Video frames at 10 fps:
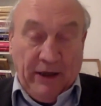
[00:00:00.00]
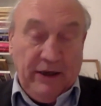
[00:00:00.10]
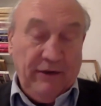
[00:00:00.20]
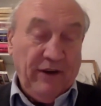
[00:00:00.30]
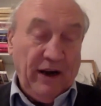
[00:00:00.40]

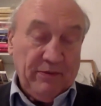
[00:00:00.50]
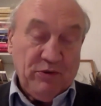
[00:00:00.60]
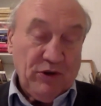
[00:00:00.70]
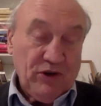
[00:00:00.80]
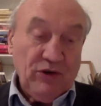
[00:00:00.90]
develops
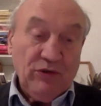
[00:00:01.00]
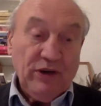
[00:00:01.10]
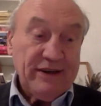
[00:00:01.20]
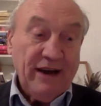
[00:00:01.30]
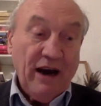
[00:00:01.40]
what's known
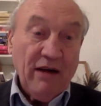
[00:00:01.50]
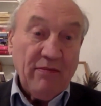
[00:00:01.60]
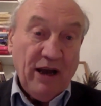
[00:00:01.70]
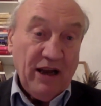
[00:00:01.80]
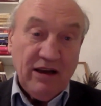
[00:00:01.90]
as
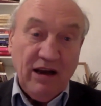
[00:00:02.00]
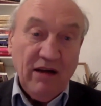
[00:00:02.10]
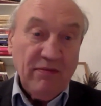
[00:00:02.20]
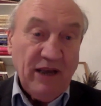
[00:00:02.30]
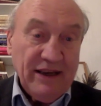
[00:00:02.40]
karma. And
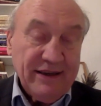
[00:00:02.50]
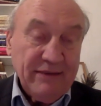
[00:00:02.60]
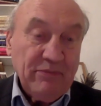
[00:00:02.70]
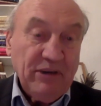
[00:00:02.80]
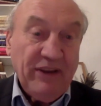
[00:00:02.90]
karma is
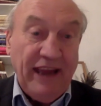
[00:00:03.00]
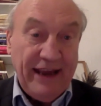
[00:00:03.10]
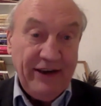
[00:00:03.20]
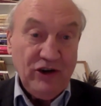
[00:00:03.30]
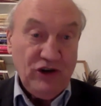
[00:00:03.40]
simply the
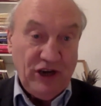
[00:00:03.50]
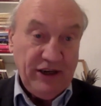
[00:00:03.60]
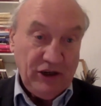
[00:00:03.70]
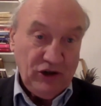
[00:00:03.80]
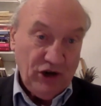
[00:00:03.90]

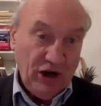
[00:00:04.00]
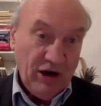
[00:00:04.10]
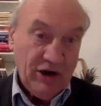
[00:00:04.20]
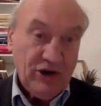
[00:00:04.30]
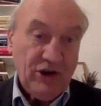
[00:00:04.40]
energetic
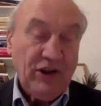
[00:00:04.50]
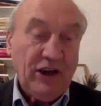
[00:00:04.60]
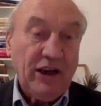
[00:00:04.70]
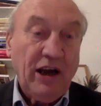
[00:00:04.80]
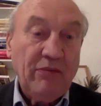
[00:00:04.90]
charge that
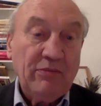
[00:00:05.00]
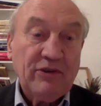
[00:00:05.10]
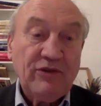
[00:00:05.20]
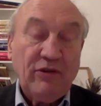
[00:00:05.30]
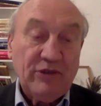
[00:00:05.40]
comes
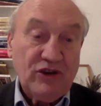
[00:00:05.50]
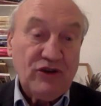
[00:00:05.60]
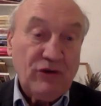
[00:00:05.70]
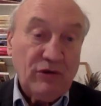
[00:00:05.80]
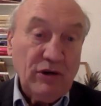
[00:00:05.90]
from a
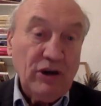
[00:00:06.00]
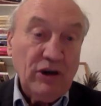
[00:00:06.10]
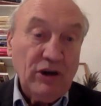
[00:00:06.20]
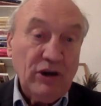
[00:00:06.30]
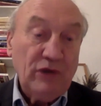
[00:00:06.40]
strongly
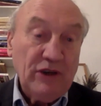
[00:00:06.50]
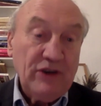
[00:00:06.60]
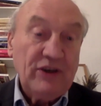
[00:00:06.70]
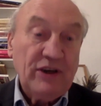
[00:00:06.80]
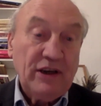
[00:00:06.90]

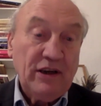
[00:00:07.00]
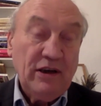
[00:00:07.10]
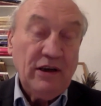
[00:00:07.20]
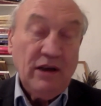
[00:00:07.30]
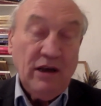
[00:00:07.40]
dualistic
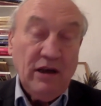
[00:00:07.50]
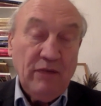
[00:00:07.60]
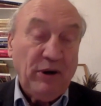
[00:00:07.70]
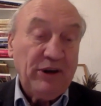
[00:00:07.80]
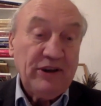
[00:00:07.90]
uh,
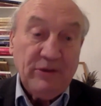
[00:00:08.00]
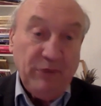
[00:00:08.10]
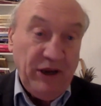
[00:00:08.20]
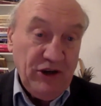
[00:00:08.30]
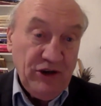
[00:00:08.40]

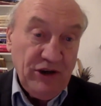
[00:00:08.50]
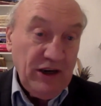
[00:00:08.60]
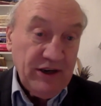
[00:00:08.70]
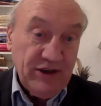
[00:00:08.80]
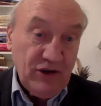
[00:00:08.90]
participation in a
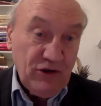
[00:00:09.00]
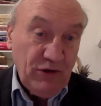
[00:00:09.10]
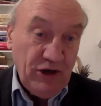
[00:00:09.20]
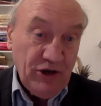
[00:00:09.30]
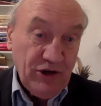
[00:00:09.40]

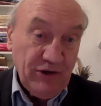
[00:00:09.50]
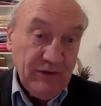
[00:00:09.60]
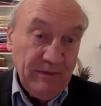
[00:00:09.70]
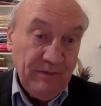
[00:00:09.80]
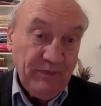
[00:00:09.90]
situation.
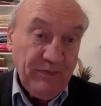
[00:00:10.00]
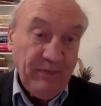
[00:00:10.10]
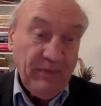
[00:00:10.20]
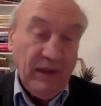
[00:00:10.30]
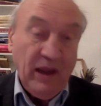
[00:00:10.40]

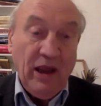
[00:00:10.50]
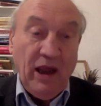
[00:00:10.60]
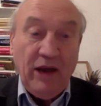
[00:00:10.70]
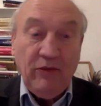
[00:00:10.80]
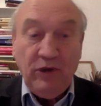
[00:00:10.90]

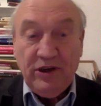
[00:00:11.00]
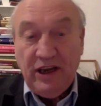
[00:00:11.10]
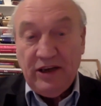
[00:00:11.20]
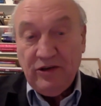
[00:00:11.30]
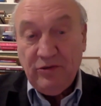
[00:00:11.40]
And we
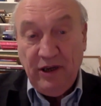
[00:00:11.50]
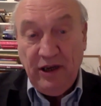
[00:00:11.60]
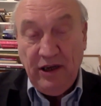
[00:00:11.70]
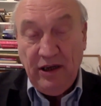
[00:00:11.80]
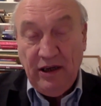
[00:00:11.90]
tend to
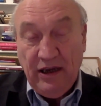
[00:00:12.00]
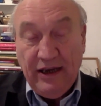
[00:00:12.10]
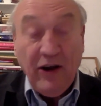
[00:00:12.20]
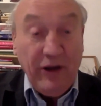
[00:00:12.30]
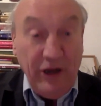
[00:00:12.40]
be, in
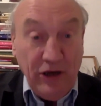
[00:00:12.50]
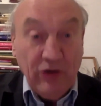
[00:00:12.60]
our ego